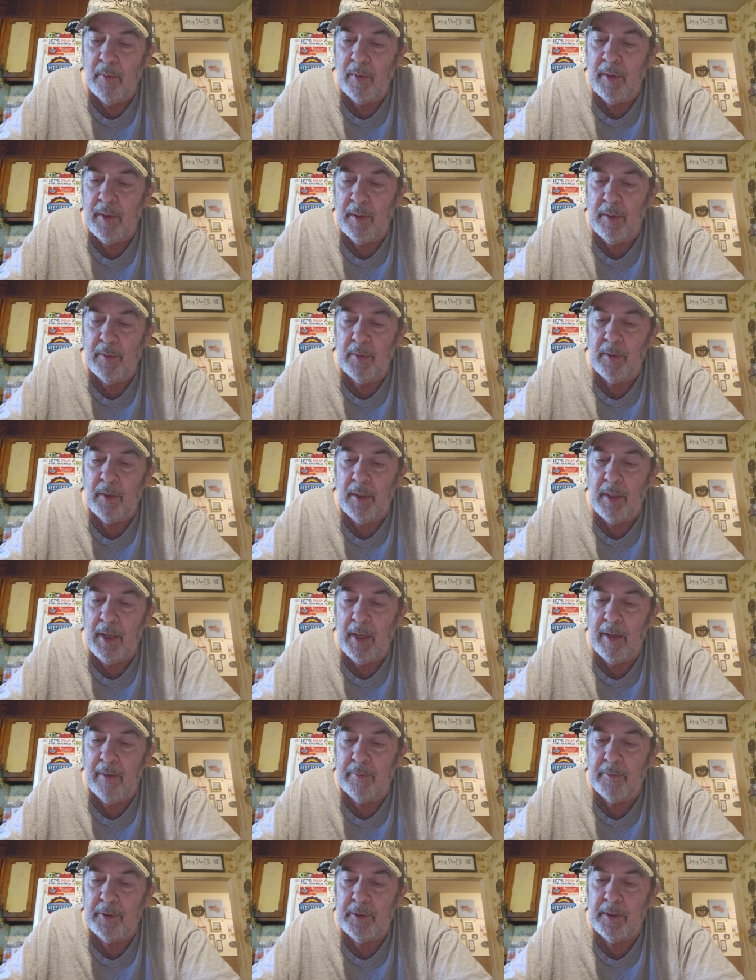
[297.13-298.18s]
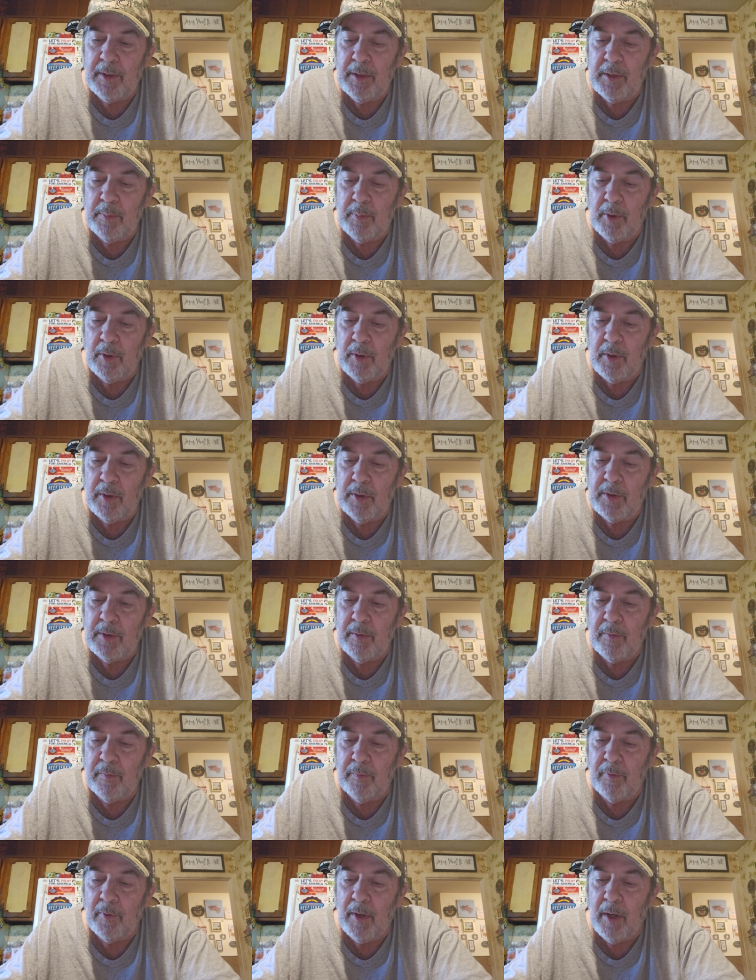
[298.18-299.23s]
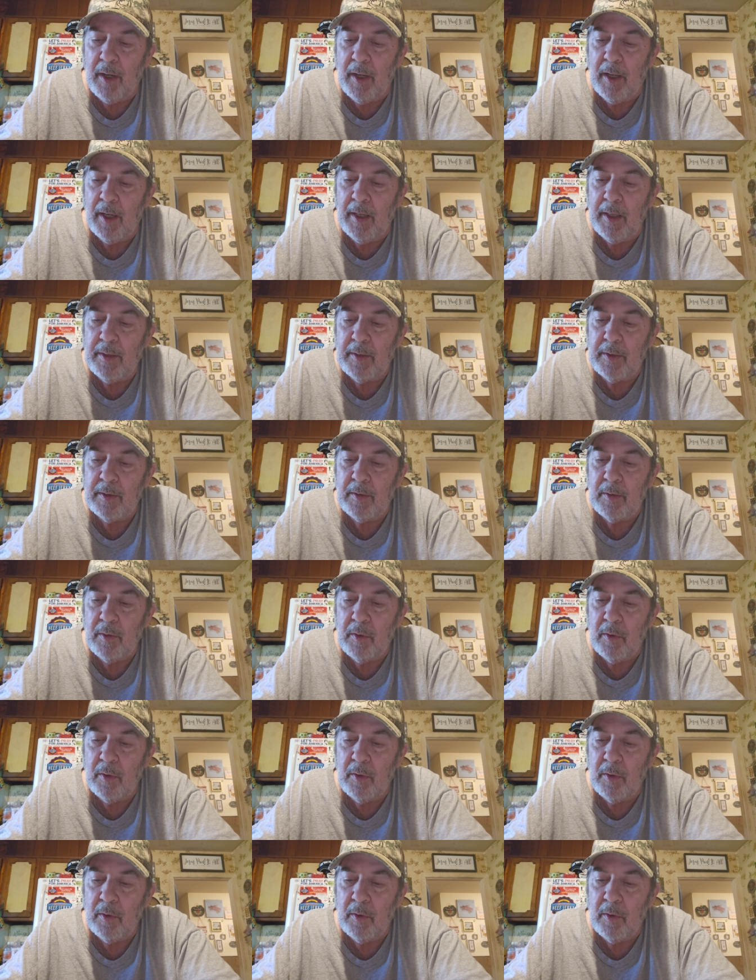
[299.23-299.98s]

we're either going to have cheeseburgers and fries